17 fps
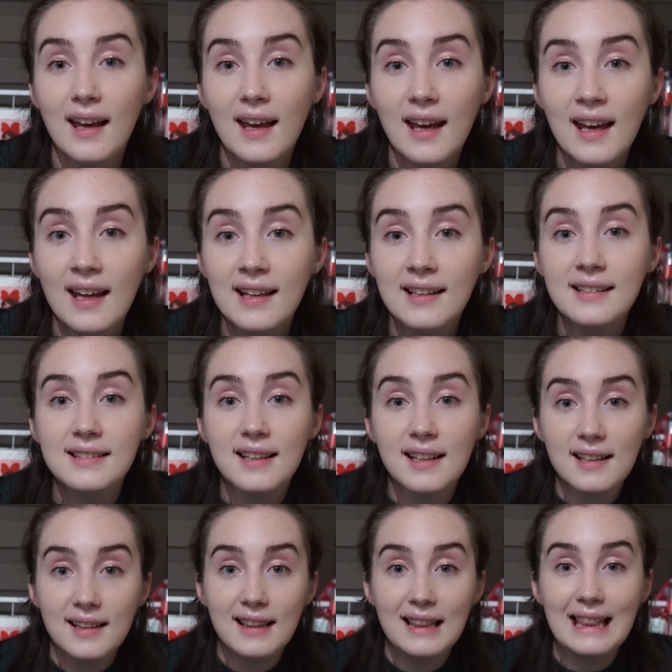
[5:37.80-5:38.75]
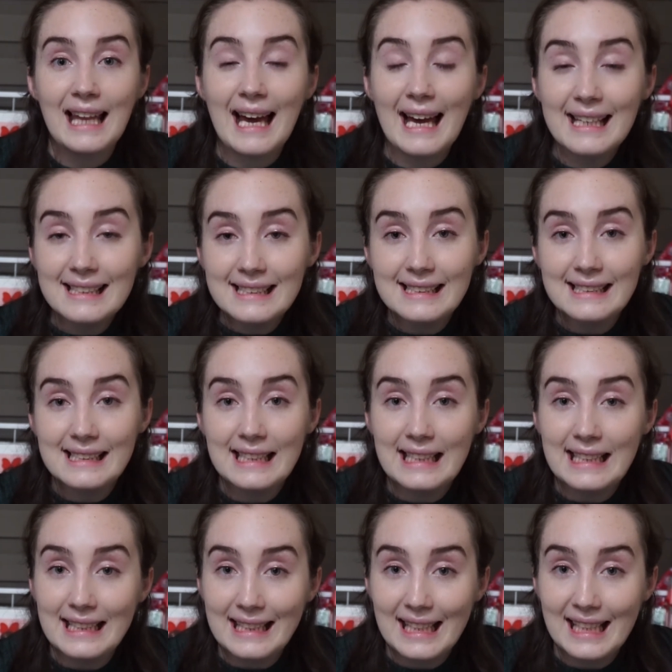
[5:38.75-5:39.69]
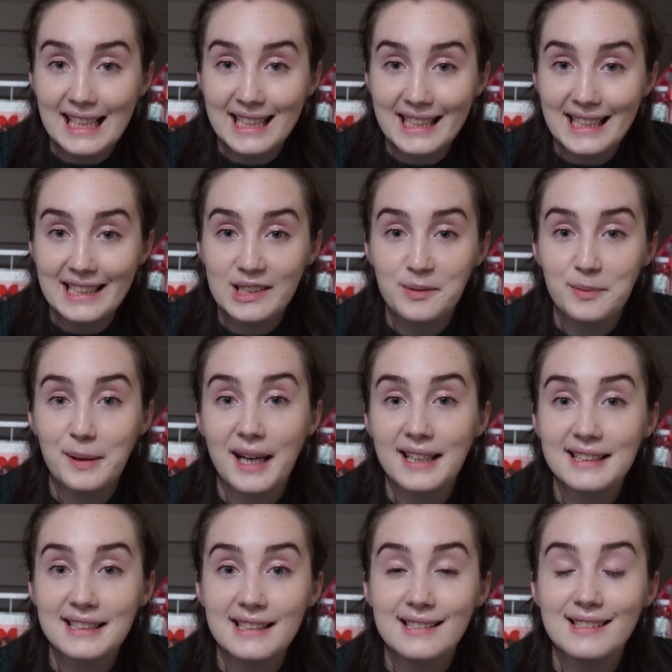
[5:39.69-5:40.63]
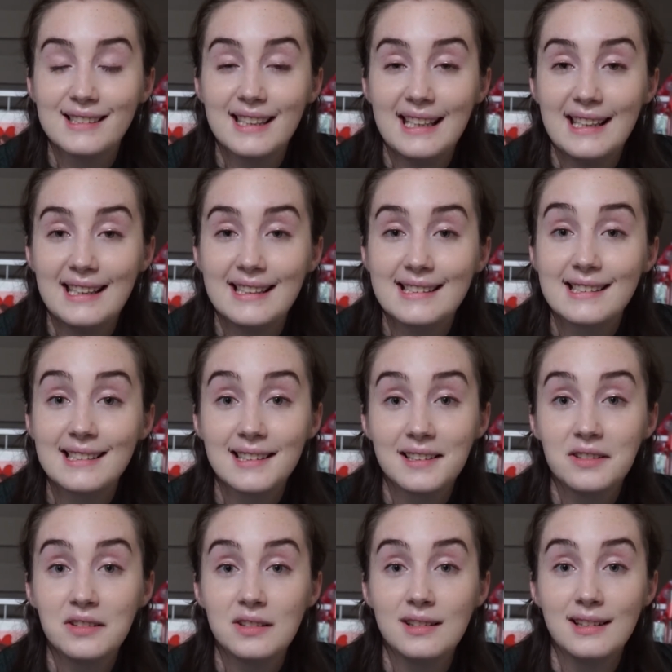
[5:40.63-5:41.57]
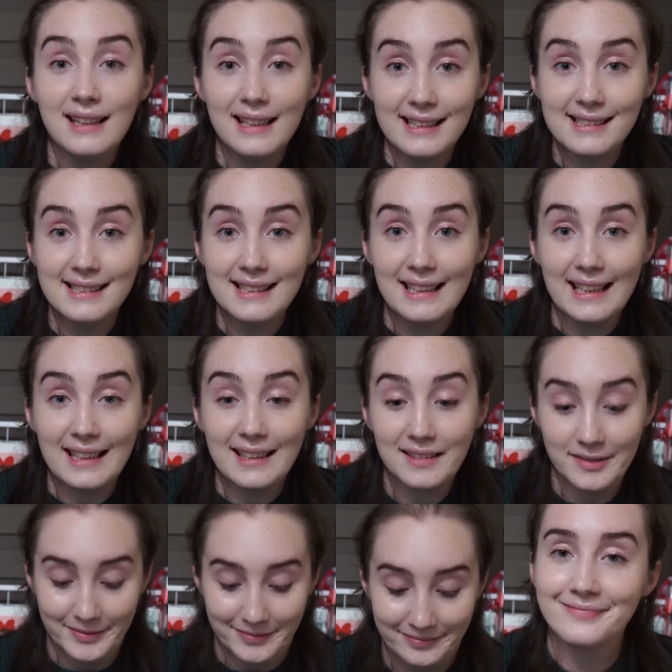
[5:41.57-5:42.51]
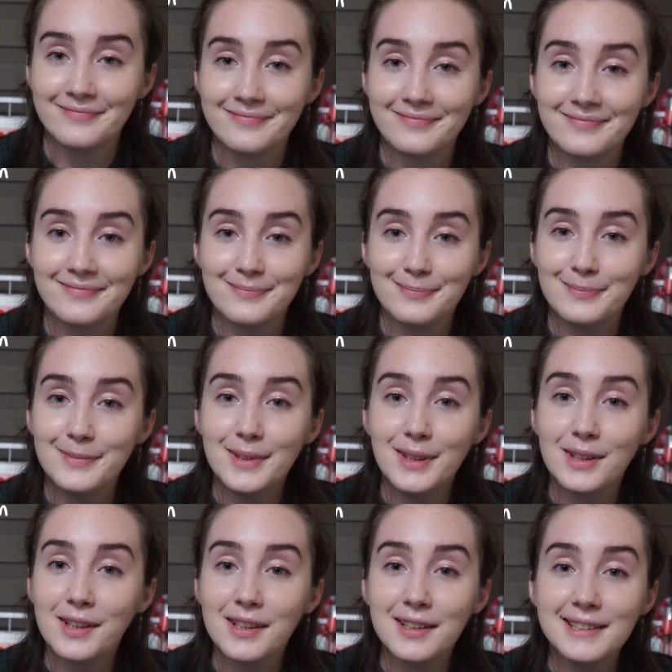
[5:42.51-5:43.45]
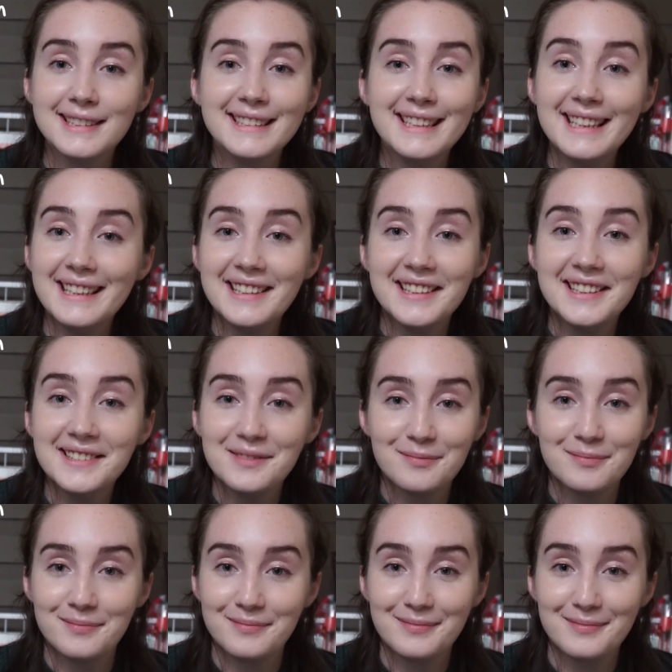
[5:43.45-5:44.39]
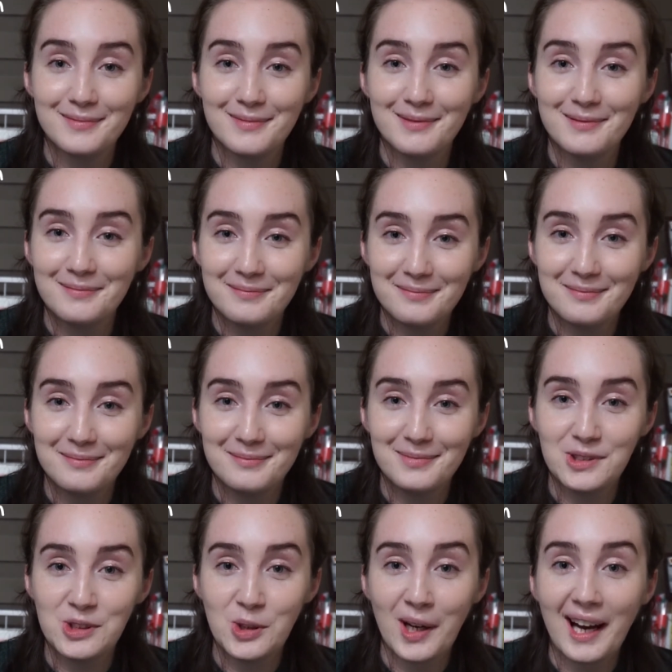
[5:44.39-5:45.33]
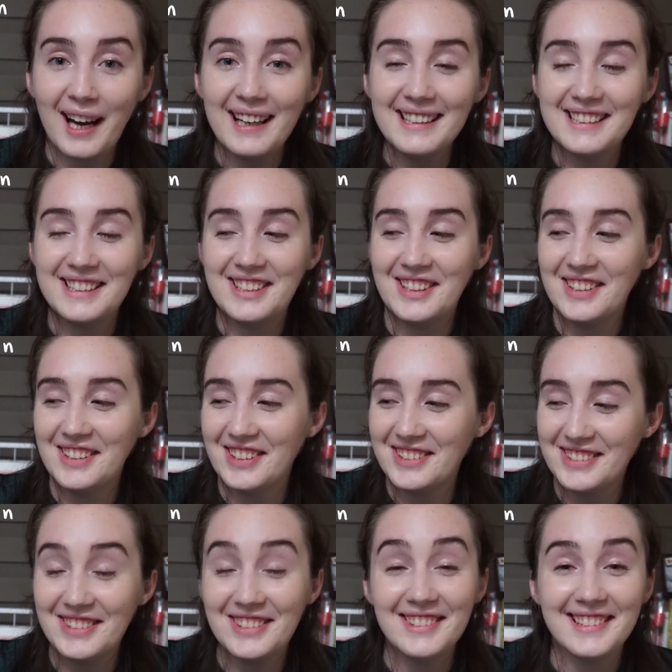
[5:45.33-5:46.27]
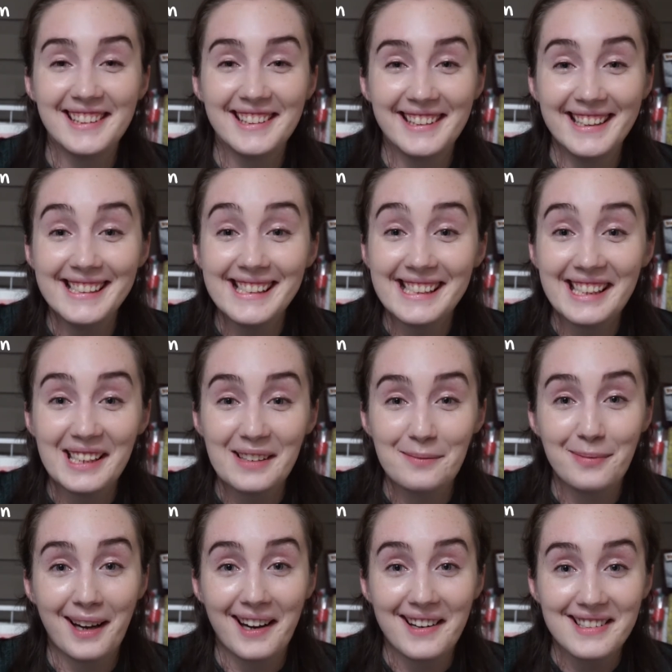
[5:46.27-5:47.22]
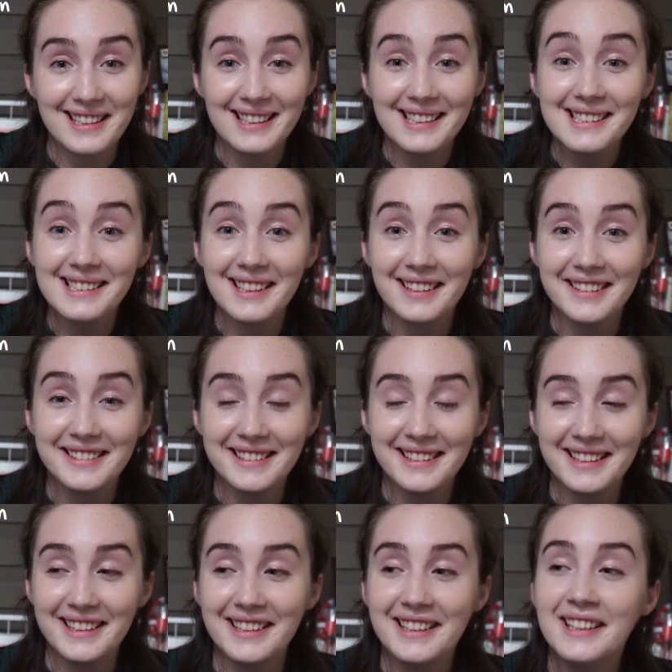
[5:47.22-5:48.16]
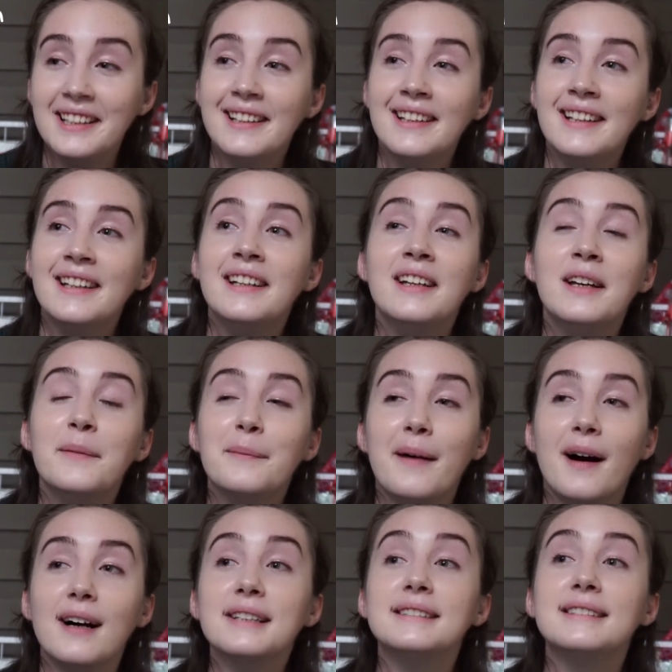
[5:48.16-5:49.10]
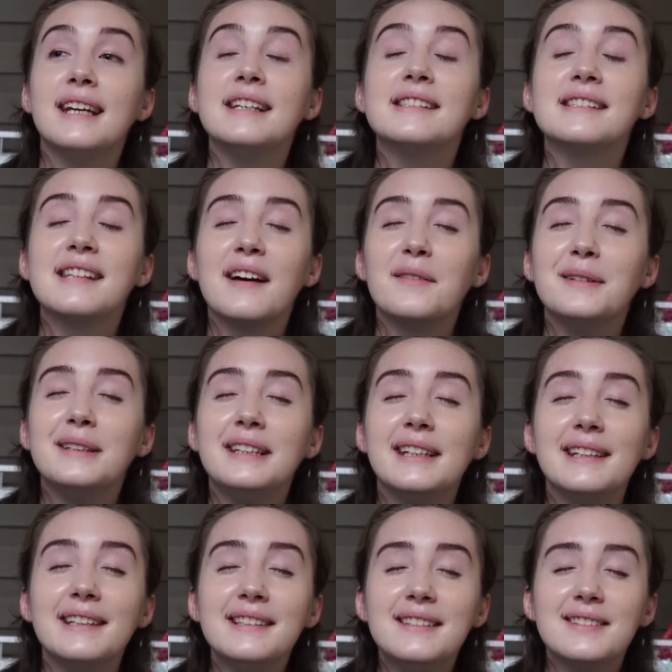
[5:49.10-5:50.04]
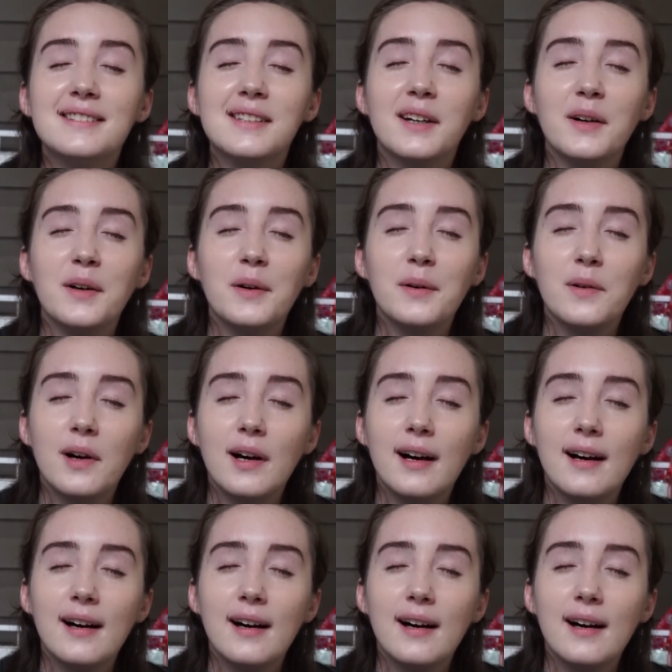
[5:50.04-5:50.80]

And the last thing that I need to practice is listening. Your girl didn't try to do the listening practice on the mock test that we did, so